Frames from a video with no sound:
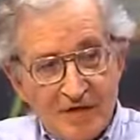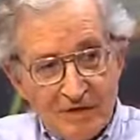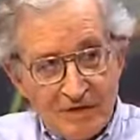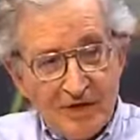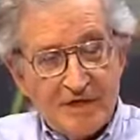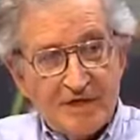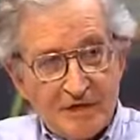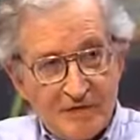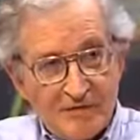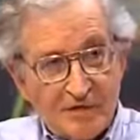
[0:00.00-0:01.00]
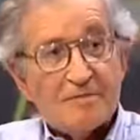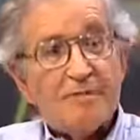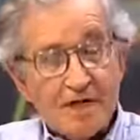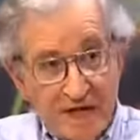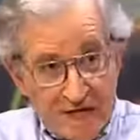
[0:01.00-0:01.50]
period in office,
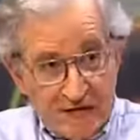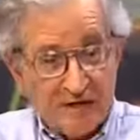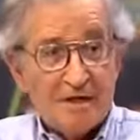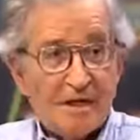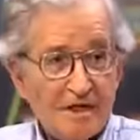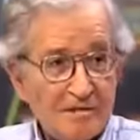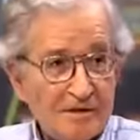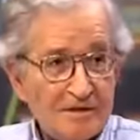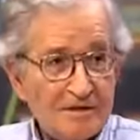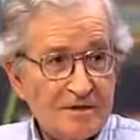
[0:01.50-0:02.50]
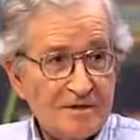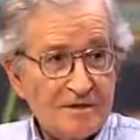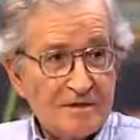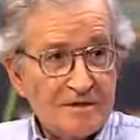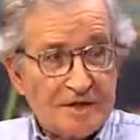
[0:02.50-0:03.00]
but that's indictable.
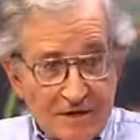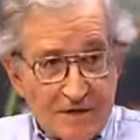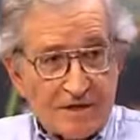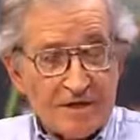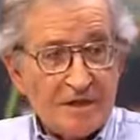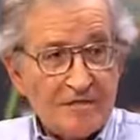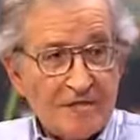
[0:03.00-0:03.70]
Seriously,